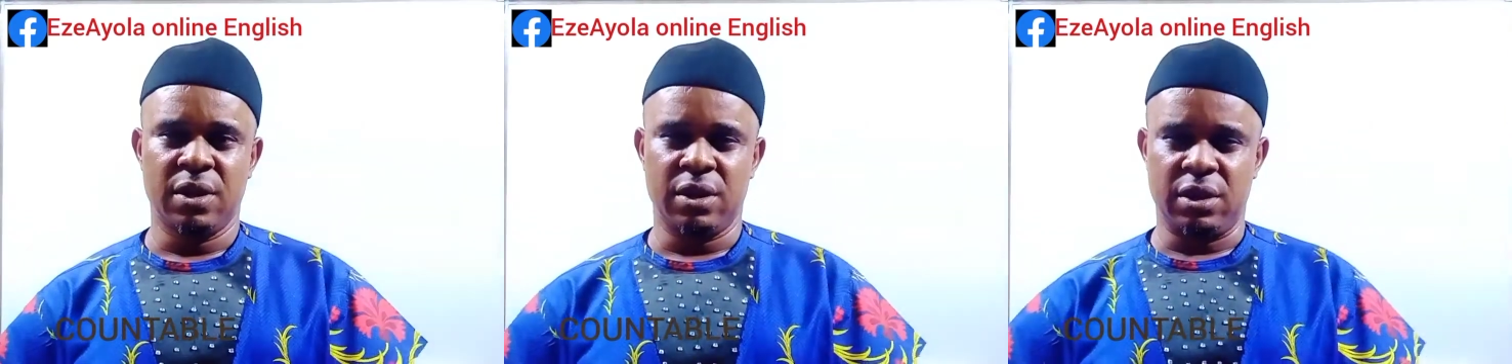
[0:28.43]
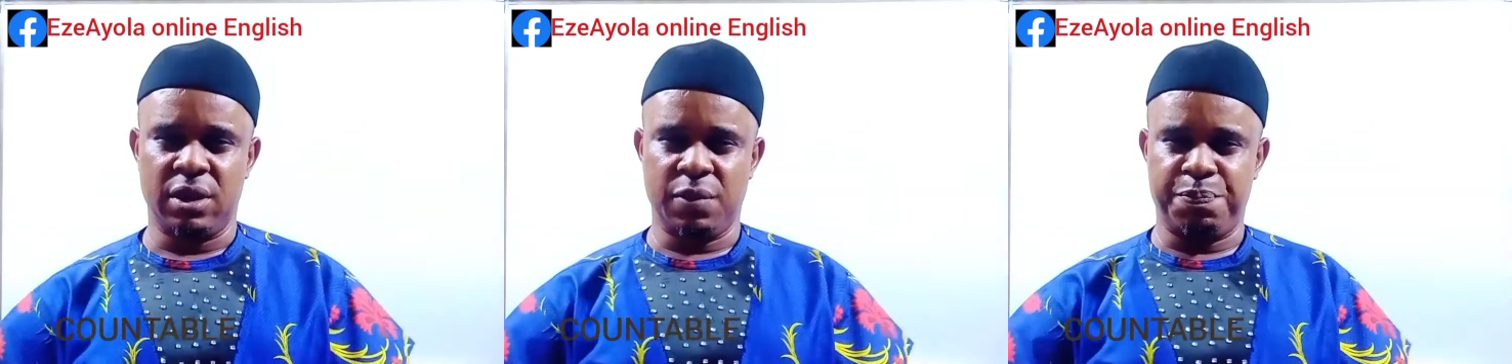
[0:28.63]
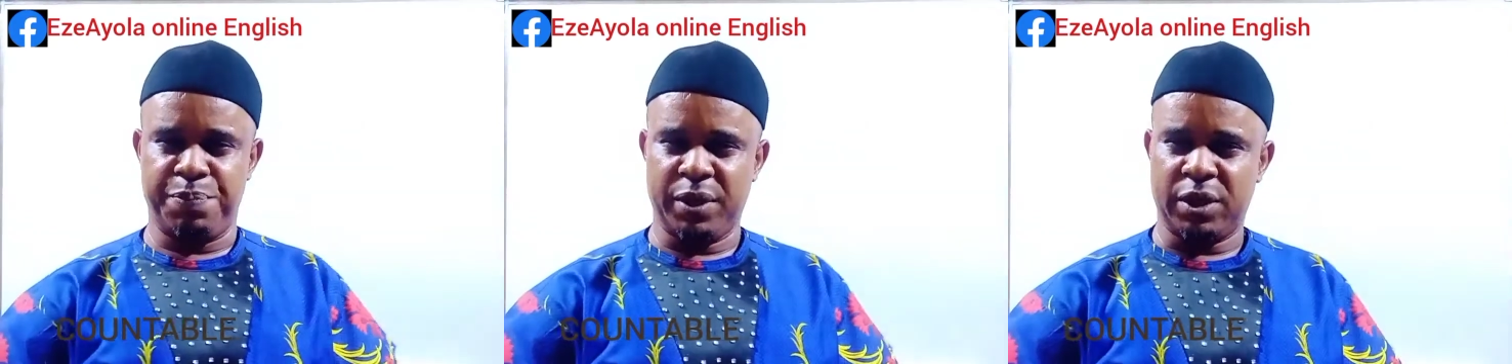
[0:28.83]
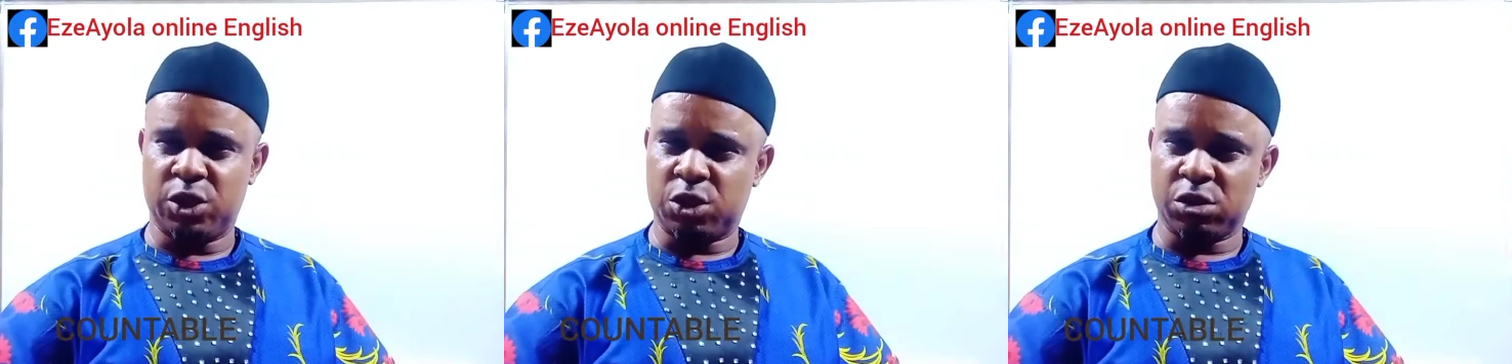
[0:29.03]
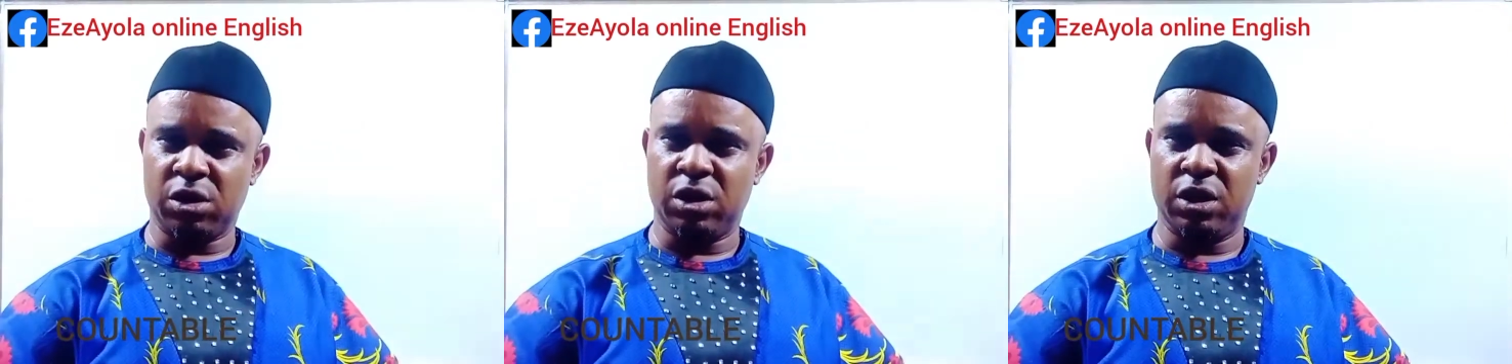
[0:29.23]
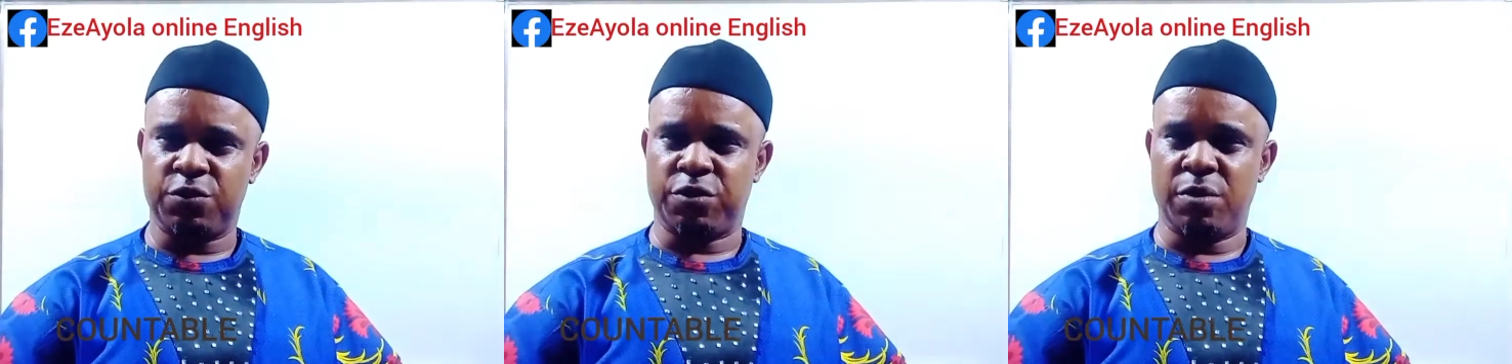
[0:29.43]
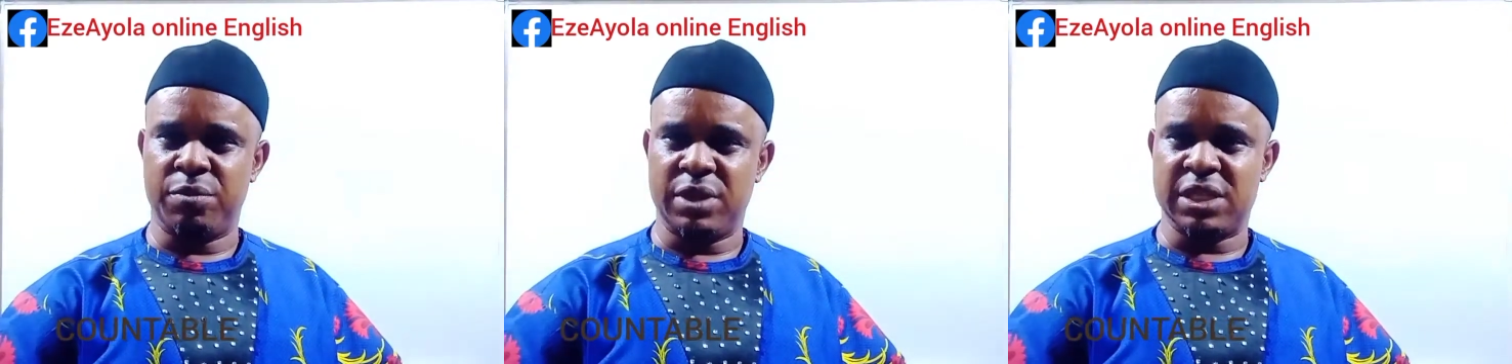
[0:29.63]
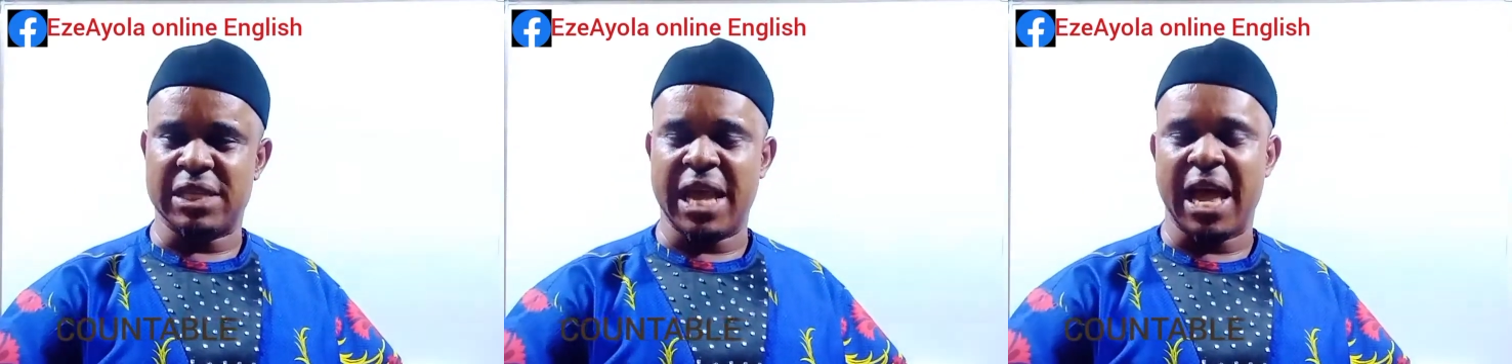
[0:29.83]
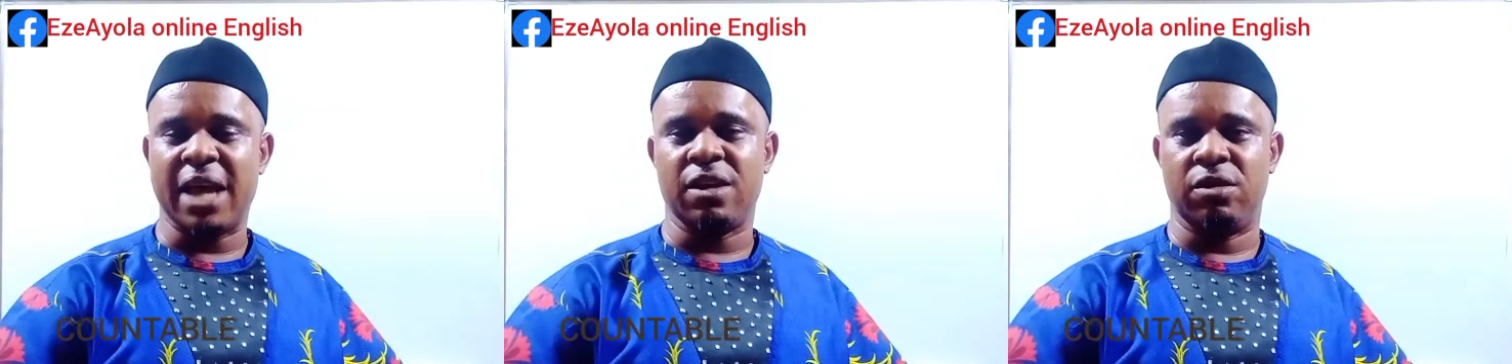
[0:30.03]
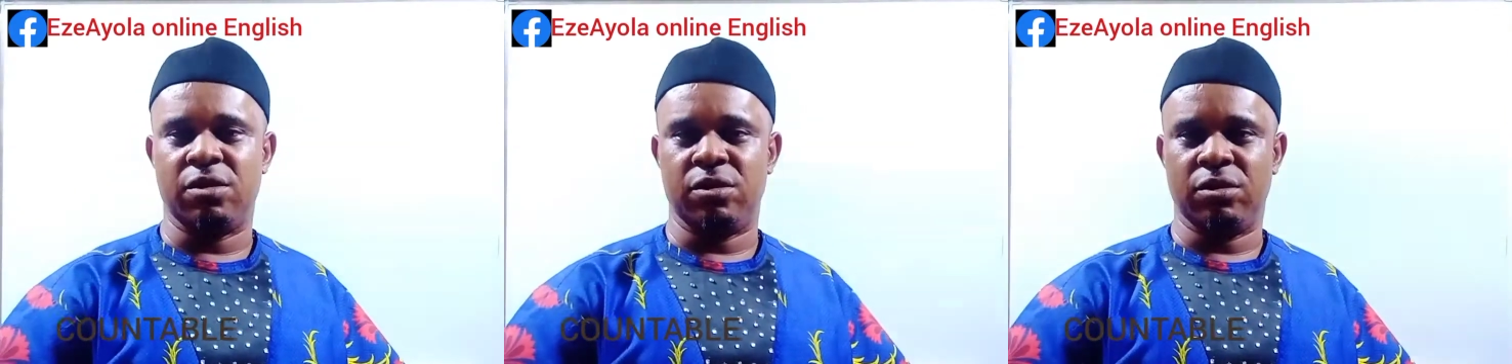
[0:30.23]
They picture it from this
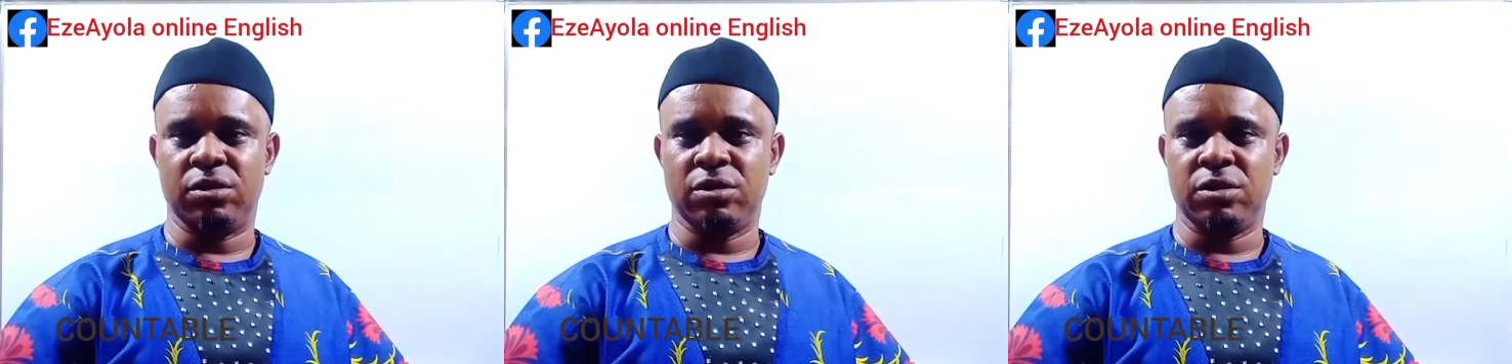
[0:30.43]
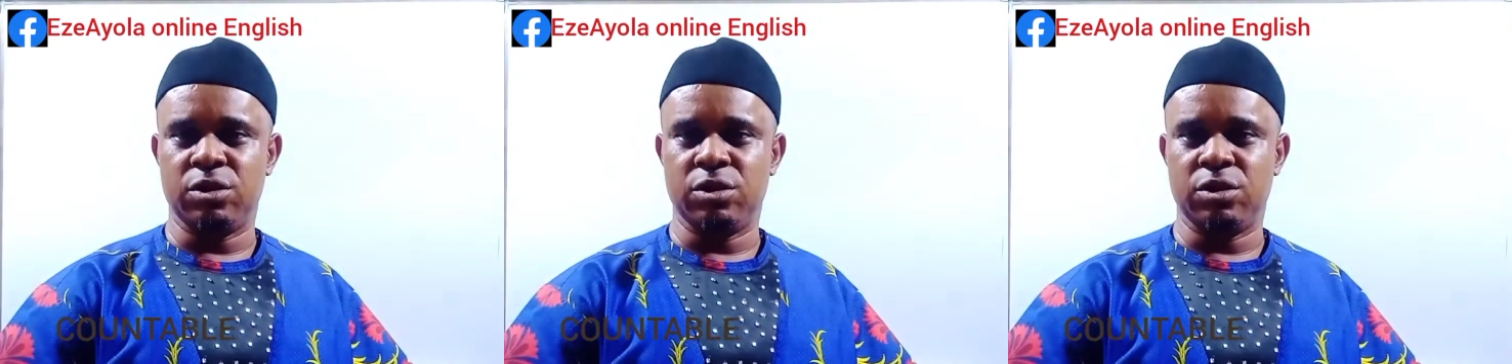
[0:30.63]
angle,